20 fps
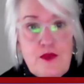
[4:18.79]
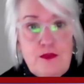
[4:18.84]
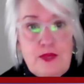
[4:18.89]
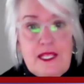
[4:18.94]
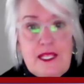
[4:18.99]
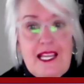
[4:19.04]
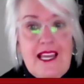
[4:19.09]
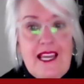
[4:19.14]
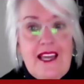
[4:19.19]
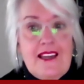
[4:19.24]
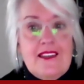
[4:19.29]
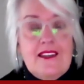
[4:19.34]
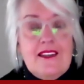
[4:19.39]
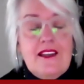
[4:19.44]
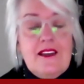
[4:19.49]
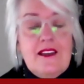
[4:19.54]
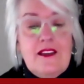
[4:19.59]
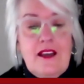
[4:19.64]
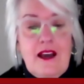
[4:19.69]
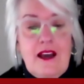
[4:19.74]

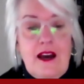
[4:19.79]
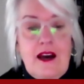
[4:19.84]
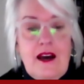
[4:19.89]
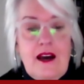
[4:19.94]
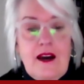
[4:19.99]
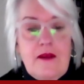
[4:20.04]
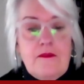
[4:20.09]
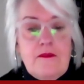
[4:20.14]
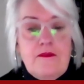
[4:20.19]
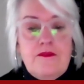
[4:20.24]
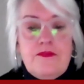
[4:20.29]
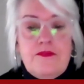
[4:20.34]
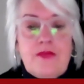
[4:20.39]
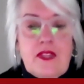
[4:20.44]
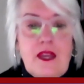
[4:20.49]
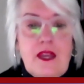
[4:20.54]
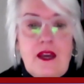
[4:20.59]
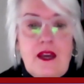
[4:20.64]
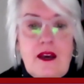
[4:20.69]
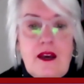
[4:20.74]
Plan
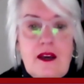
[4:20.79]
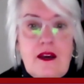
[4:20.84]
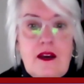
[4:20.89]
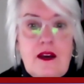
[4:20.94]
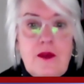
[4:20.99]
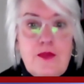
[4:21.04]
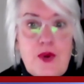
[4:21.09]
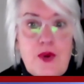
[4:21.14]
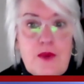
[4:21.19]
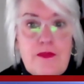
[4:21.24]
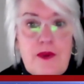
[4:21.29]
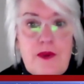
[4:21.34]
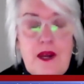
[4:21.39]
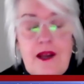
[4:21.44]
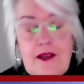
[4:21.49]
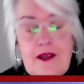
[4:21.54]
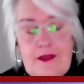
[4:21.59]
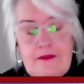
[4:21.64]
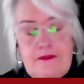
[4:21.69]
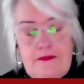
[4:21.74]

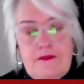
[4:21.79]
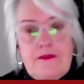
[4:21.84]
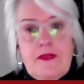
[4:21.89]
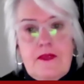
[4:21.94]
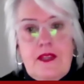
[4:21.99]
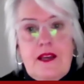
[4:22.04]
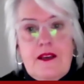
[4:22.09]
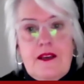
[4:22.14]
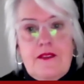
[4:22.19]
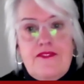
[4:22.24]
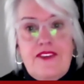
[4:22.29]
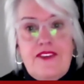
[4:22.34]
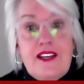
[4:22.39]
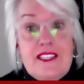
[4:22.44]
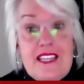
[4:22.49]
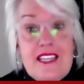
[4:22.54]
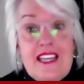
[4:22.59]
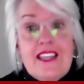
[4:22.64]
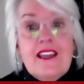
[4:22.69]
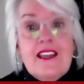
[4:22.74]

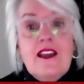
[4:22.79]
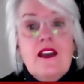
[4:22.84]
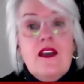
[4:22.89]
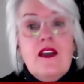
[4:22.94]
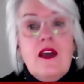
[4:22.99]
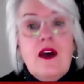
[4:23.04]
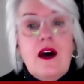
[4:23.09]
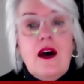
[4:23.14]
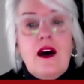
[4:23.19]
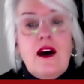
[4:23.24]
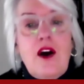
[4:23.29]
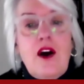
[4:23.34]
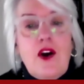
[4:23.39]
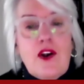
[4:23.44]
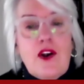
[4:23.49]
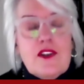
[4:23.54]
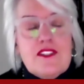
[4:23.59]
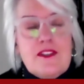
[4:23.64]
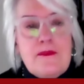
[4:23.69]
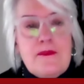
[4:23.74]
funding,
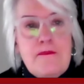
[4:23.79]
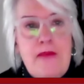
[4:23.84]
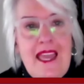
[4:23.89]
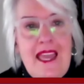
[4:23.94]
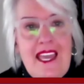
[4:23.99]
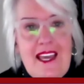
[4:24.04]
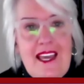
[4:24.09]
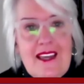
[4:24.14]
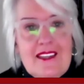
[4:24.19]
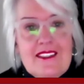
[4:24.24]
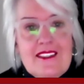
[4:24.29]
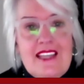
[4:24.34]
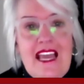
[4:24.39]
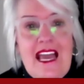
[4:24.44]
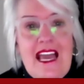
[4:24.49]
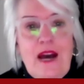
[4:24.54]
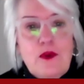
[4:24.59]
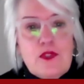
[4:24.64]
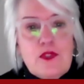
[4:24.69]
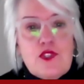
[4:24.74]
our demand
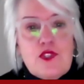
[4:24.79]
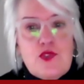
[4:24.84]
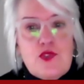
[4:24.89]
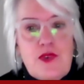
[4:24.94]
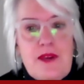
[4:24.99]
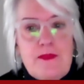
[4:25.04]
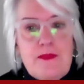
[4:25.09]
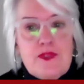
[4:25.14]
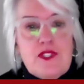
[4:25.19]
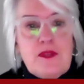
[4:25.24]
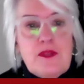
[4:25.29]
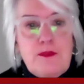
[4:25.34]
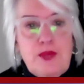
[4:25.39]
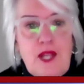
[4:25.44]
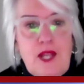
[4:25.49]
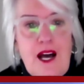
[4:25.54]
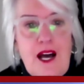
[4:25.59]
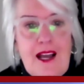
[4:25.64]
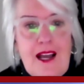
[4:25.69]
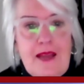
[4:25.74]
outstrips
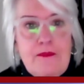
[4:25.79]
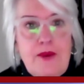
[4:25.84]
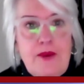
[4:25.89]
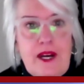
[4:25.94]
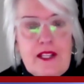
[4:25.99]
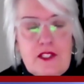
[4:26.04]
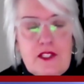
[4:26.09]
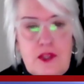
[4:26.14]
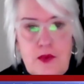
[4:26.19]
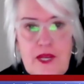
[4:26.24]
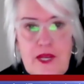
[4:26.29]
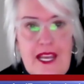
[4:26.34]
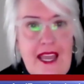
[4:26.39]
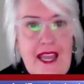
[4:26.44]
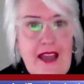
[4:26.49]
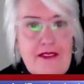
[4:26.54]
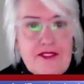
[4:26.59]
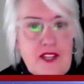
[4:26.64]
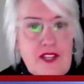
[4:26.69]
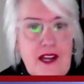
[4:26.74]
supply by
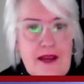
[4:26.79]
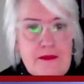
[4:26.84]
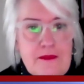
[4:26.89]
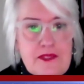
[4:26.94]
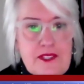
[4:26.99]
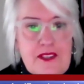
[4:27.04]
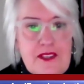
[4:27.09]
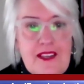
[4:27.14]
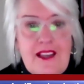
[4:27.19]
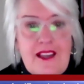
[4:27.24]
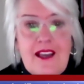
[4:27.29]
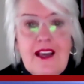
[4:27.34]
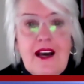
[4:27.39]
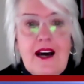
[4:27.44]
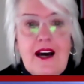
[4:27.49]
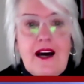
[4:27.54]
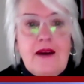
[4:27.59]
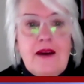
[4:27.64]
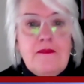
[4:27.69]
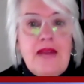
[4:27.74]
2.5 times.
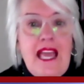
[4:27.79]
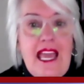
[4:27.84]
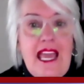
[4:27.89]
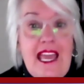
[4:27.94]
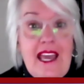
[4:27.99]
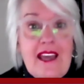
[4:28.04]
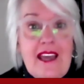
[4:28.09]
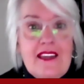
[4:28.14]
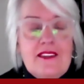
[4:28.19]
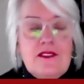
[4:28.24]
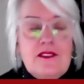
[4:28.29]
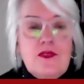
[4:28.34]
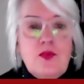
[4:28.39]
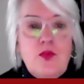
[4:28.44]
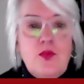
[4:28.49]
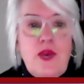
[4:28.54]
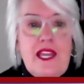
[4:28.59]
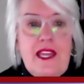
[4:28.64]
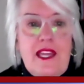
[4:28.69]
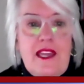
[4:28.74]
And
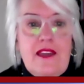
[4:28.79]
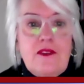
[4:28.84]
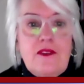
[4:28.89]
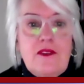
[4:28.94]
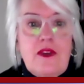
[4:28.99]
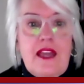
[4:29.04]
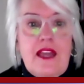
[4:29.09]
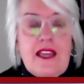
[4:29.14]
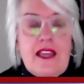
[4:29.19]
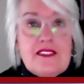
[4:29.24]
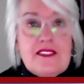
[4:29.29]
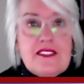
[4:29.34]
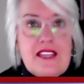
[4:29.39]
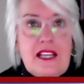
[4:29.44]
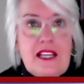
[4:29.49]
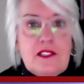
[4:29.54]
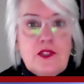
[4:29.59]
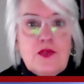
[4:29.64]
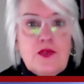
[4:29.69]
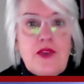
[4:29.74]
we
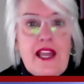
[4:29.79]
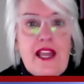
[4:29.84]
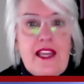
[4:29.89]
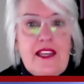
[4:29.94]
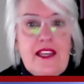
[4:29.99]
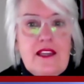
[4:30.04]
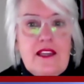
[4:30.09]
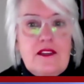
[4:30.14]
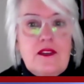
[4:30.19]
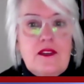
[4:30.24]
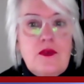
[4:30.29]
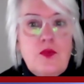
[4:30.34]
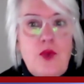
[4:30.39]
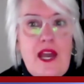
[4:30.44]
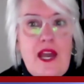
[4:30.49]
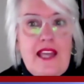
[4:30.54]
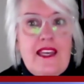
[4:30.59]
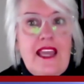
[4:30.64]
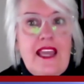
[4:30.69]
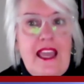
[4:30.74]
accelerated
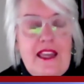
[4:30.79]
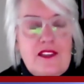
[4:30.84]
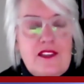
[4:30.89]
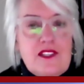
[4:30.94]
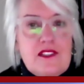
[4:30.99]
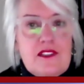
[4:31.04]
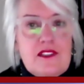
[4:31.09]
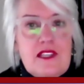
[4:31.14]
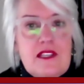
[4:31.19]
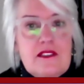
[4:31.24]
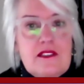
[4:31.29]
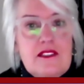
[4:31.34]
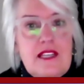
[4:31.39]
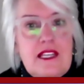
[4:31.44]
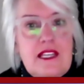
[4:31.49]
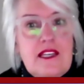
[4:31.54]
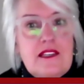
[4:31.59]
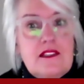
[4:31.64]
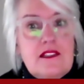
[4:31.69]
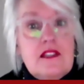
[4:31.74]
when agencies
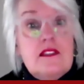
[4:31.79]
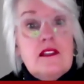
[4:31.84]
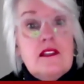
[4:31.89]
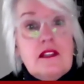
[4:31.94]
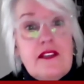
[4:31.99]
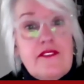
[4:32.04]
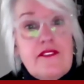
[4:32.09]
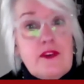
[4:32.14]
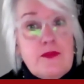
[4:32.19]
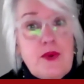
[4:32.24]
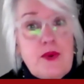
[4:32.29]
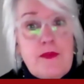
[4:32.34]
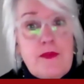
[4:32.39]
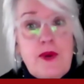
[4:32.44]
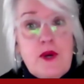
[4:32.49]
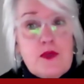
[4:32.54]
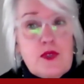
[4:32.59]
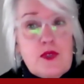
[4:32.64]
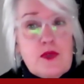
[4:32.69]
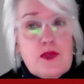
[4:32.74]
needed to deliver
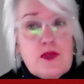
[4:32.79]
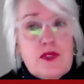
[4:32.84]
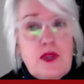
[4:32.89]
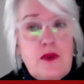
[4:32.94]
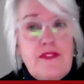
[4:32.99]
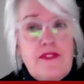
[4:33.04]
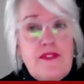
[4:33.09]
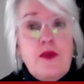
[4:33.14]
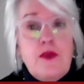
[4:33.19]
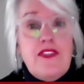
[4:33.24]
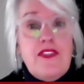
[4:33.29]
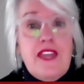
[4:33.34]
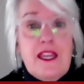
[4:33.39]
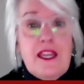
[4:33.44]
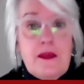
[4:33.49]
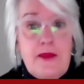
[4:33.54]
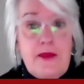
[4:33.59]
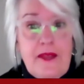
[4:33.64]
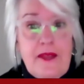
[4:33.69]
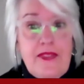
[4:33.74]
proposals. So if you
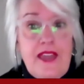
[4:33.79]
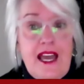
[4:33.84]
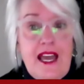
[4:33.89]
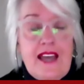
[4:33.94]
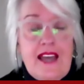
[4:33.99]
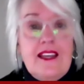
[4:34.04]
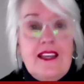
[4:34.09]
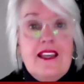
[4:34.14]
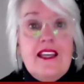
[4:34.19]
think about that,